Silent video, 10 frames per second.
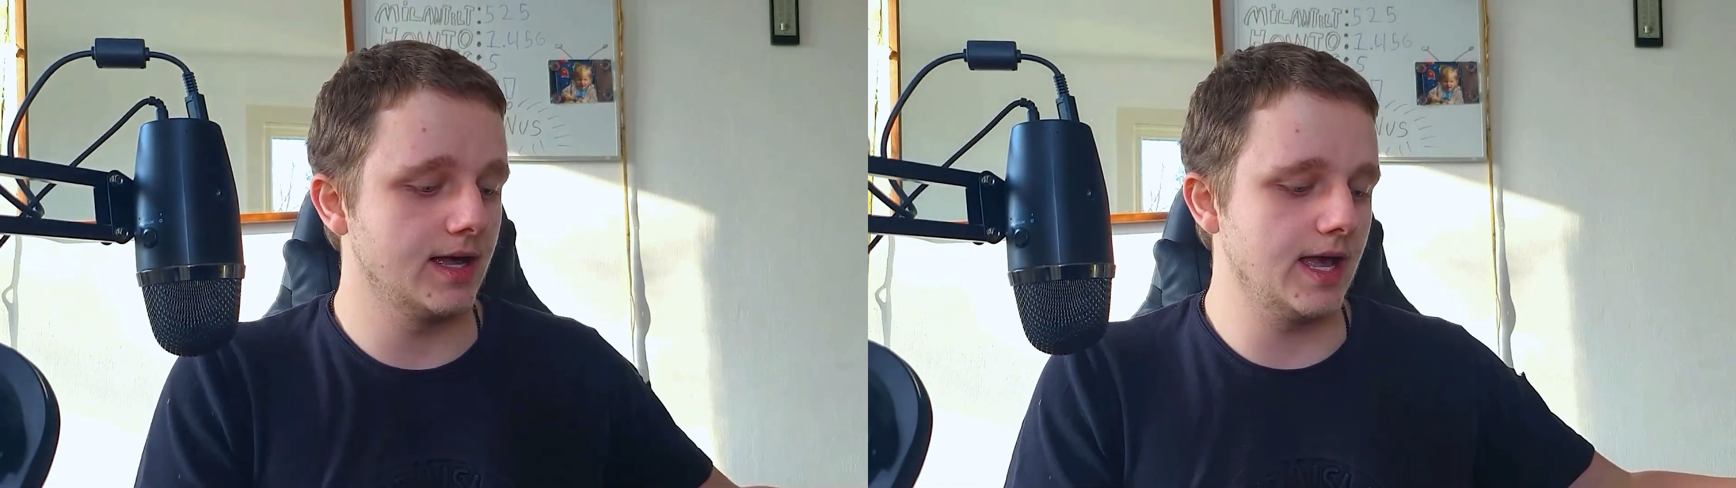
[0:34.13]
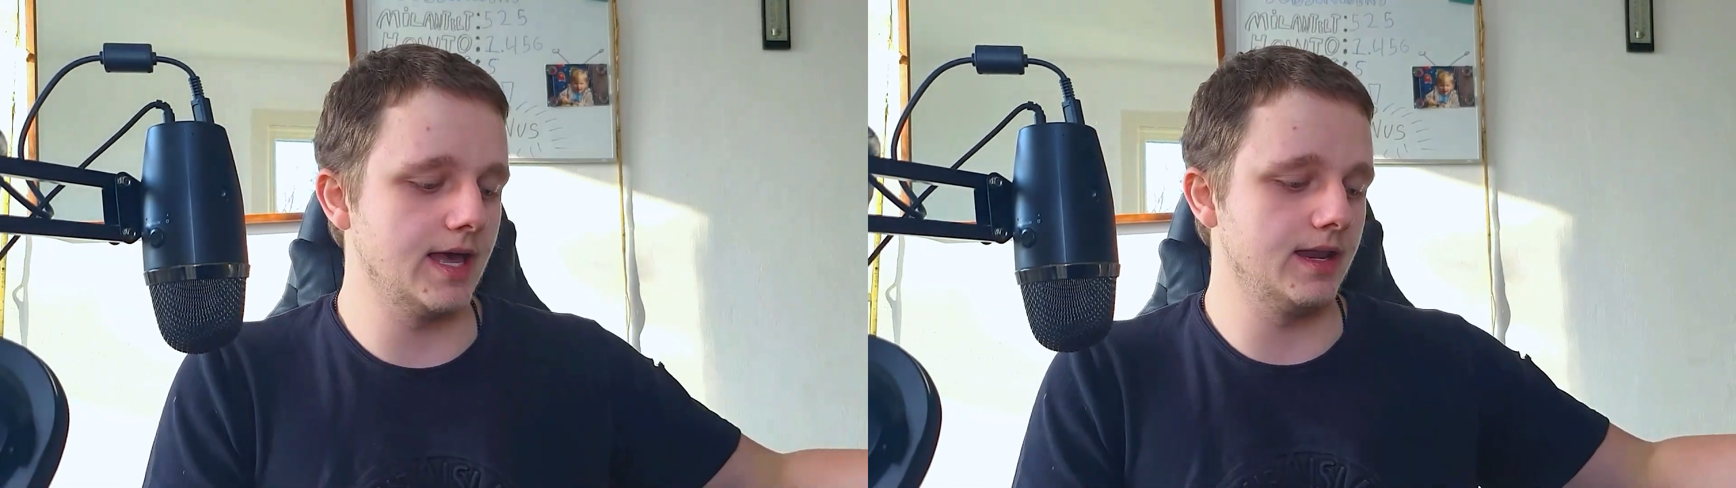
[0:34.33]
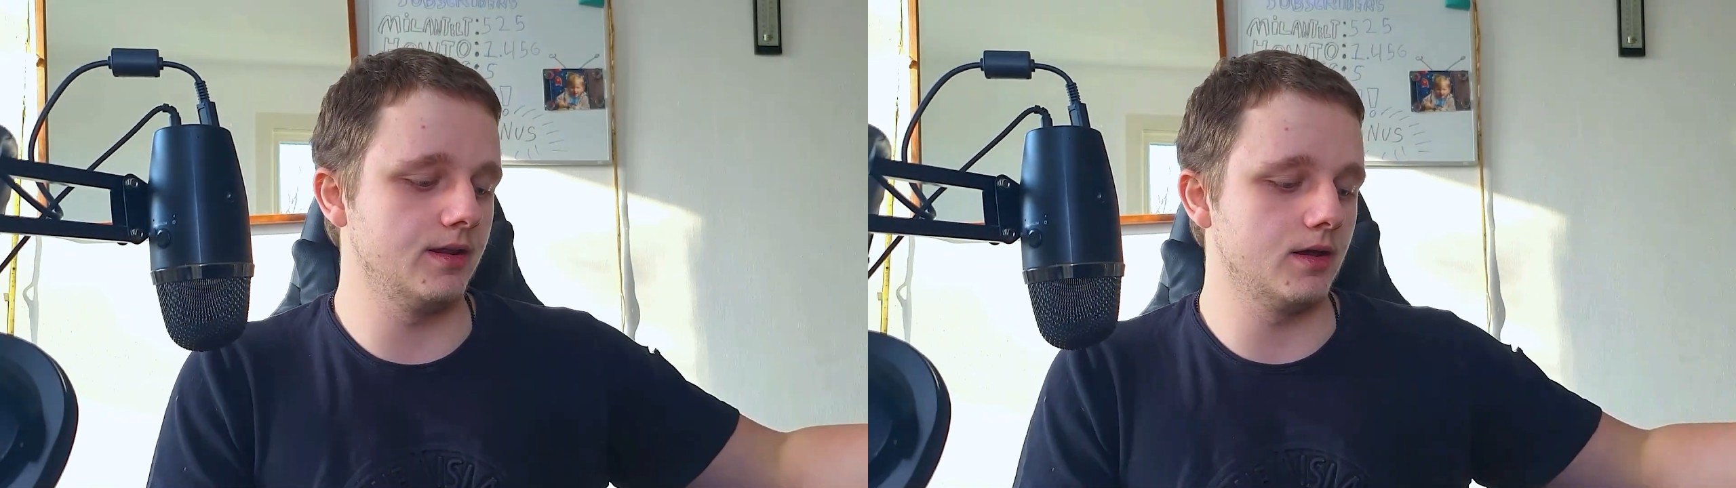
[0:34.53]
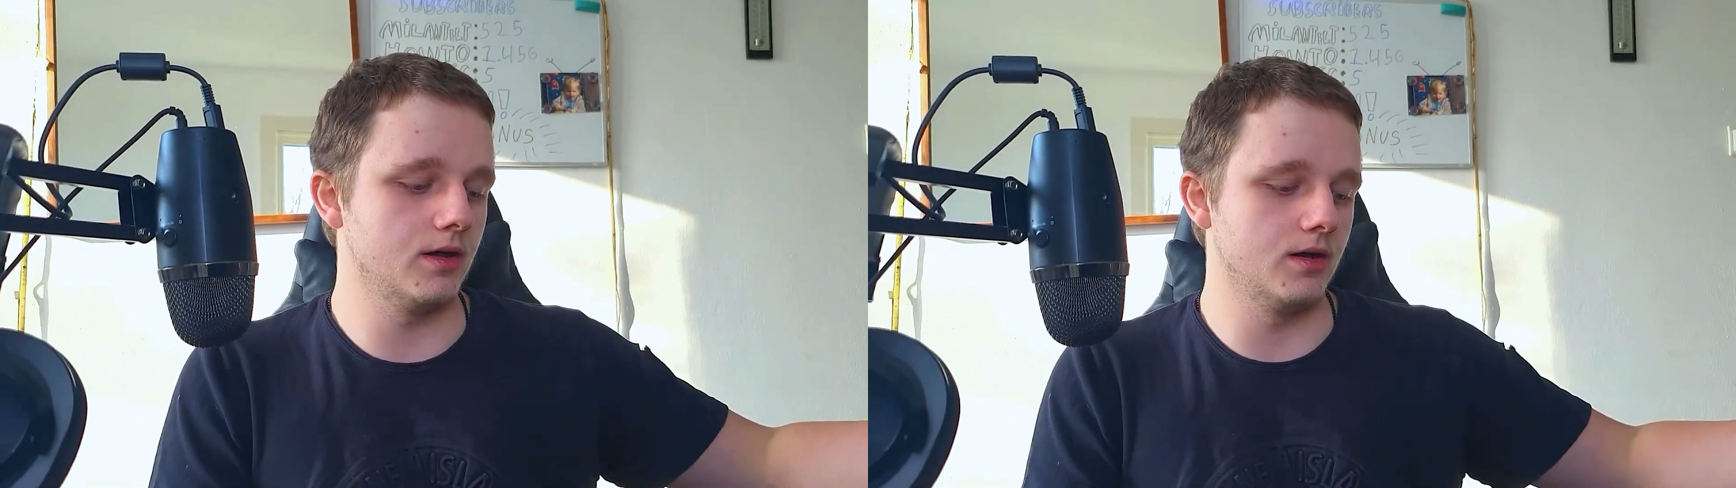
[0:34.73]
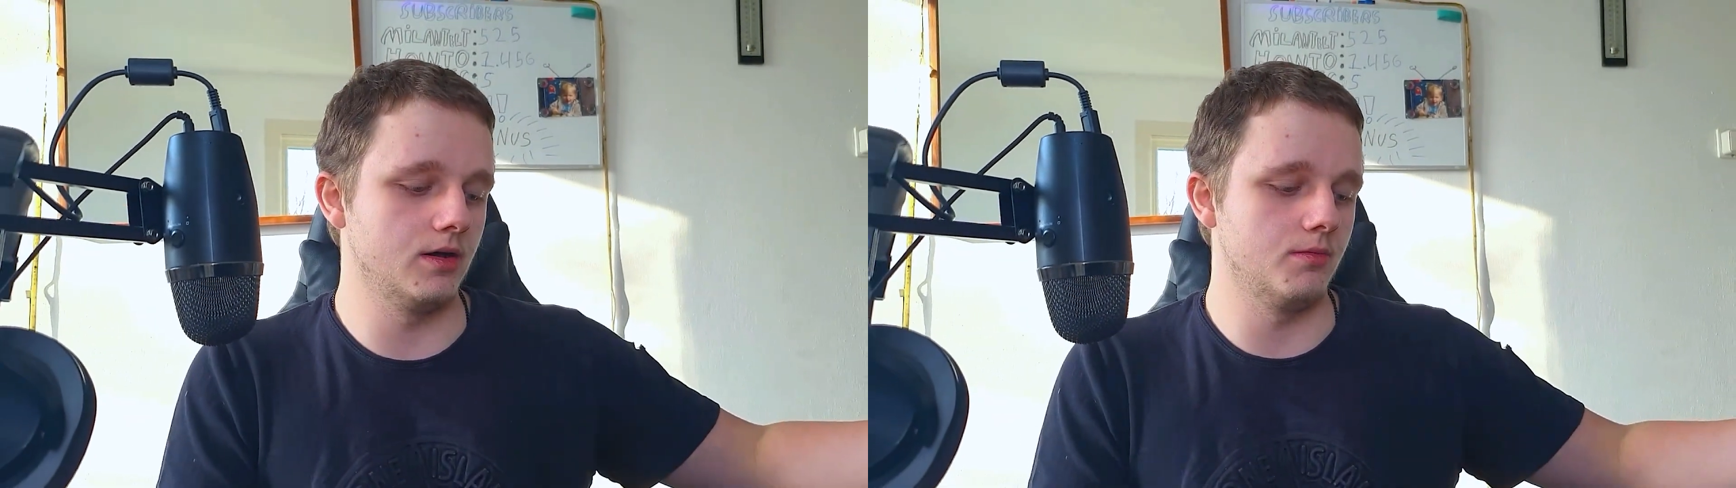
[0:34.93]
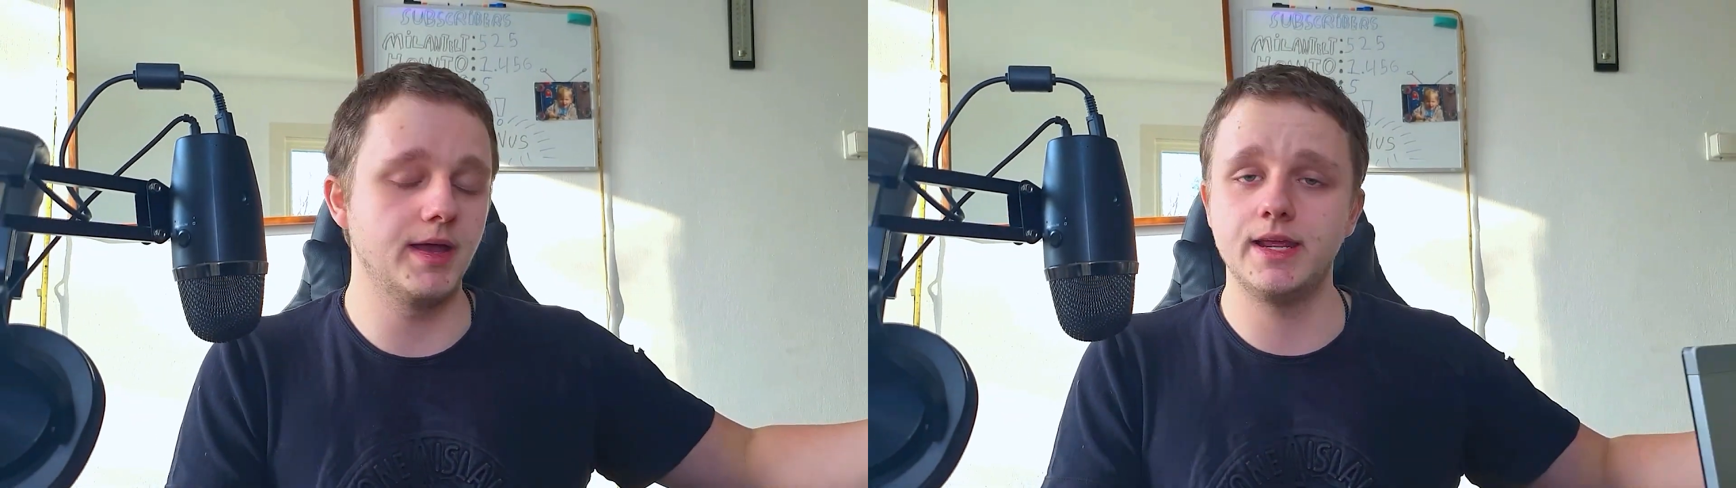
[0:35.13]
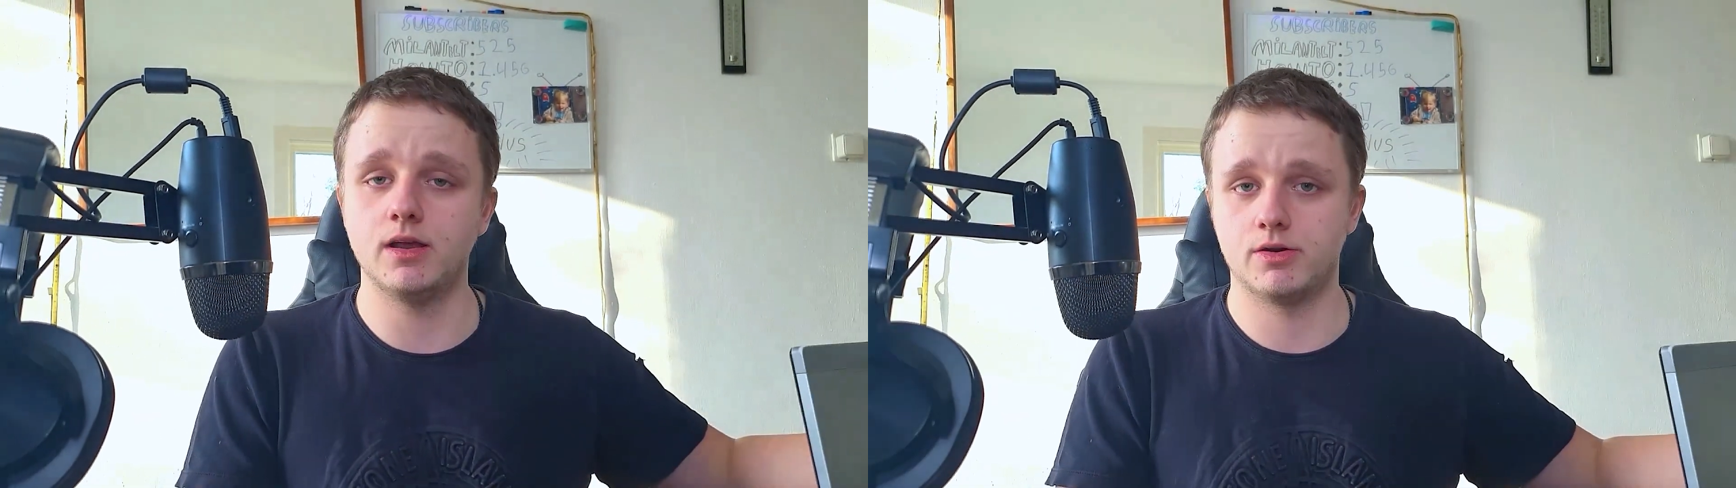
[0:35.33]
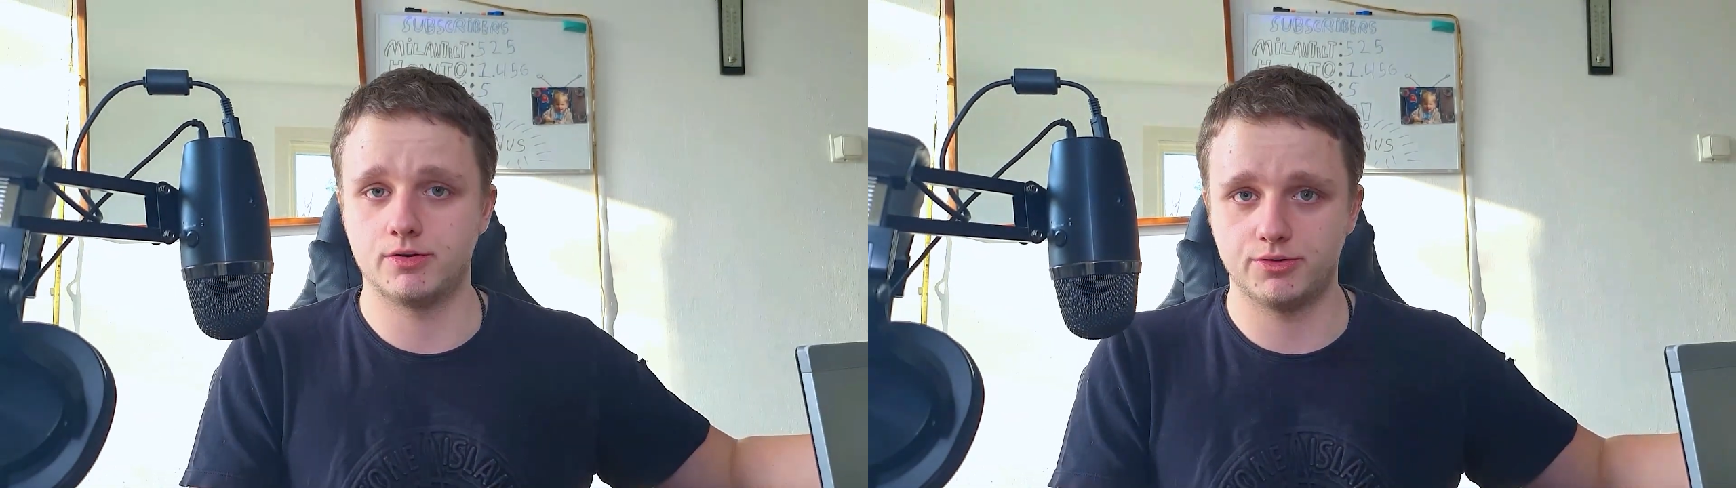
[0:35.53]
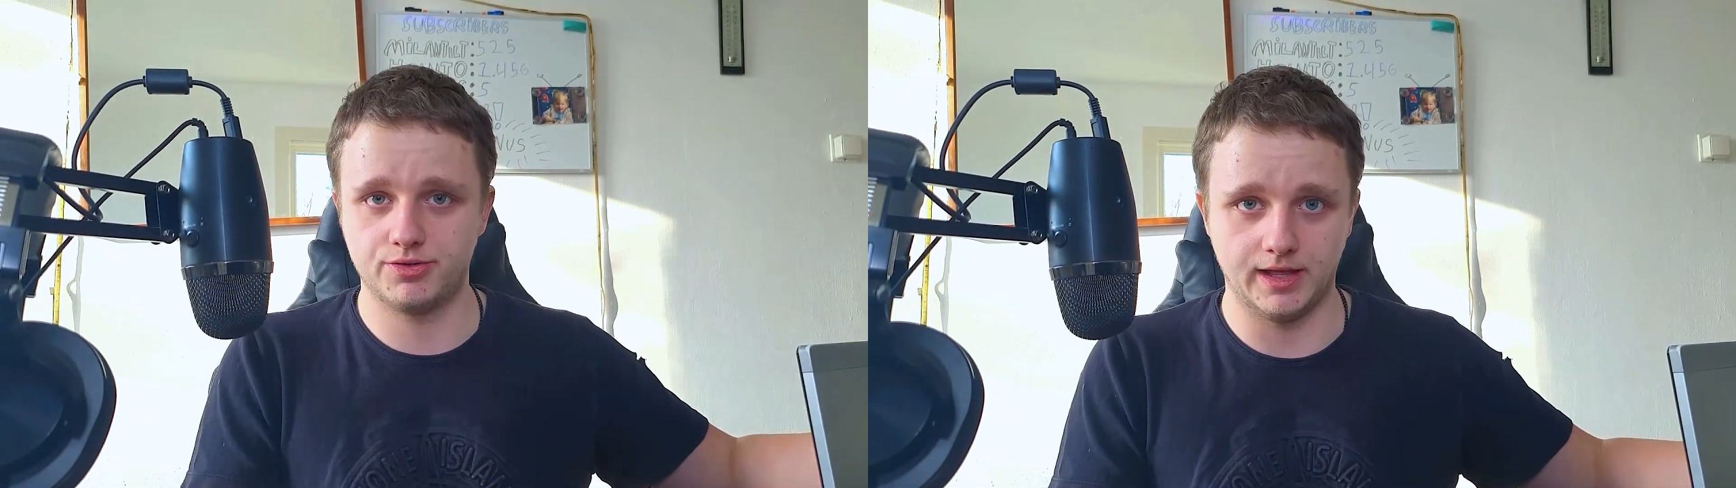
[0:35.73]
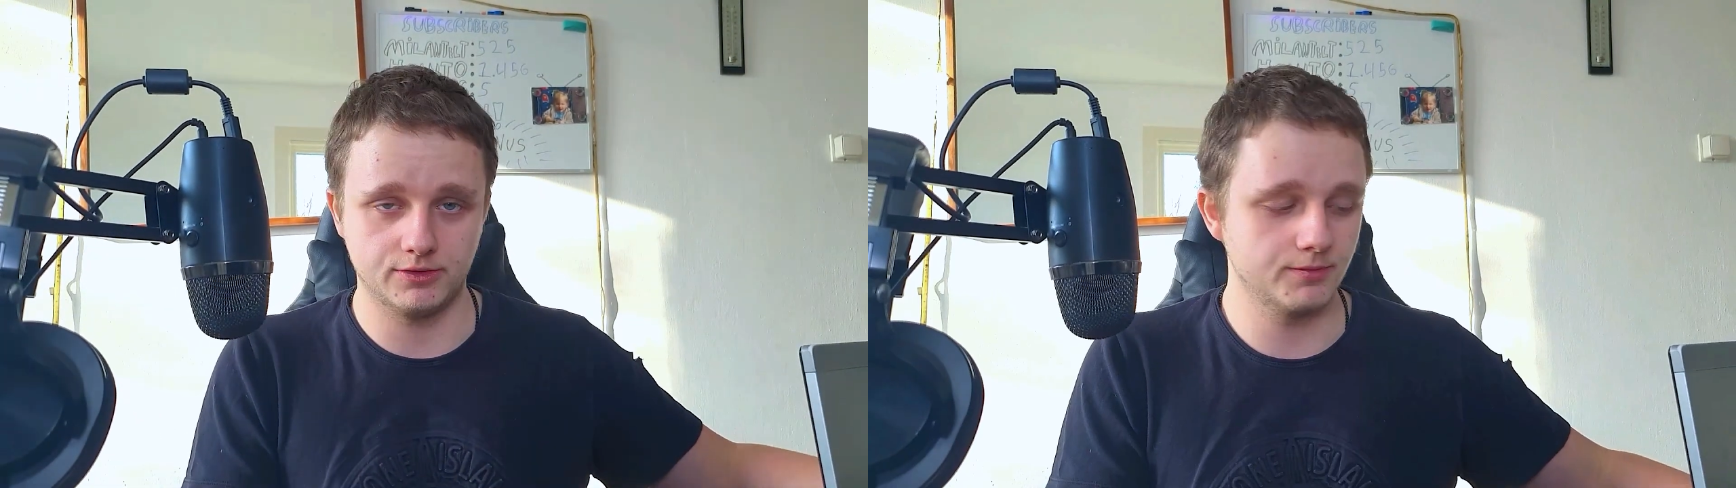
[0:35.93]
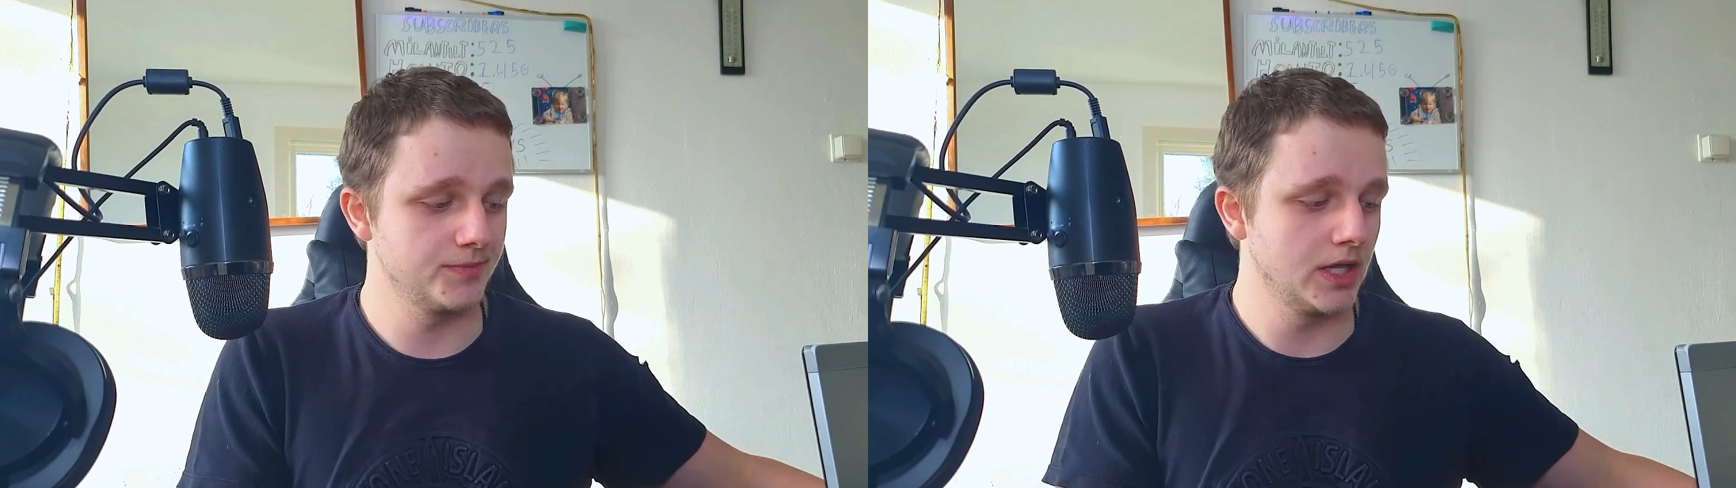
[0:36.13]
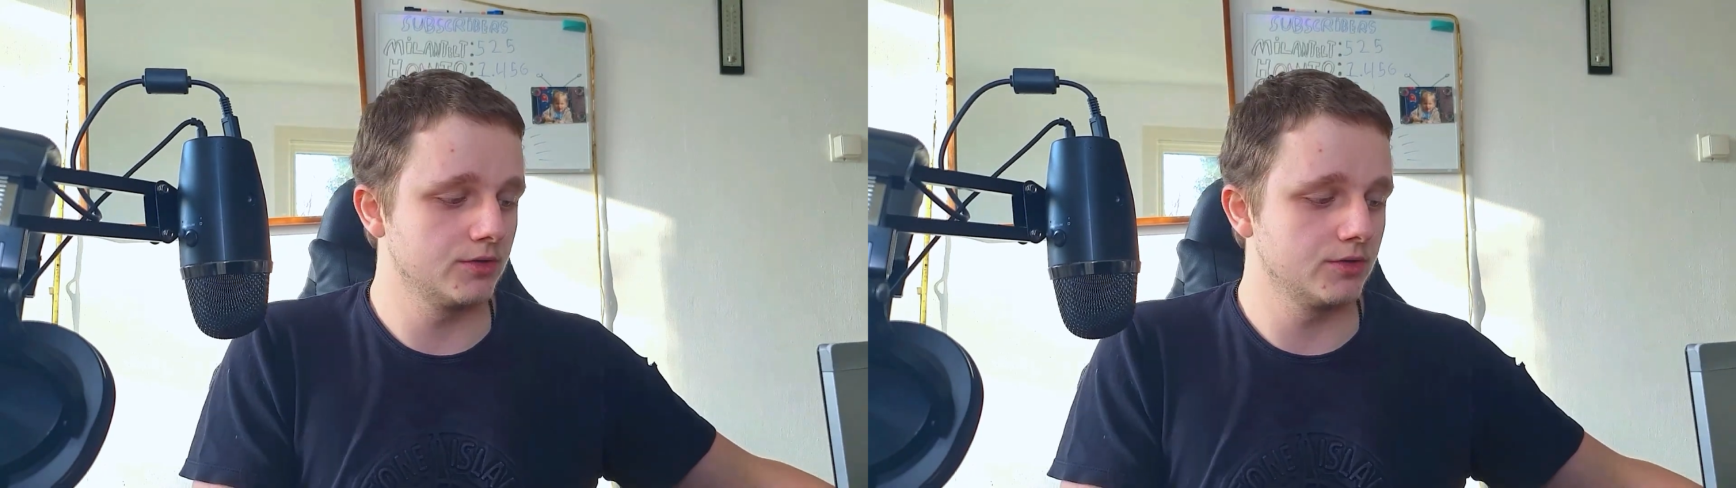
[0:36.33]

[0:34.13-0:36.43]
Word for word: and uh, many other things.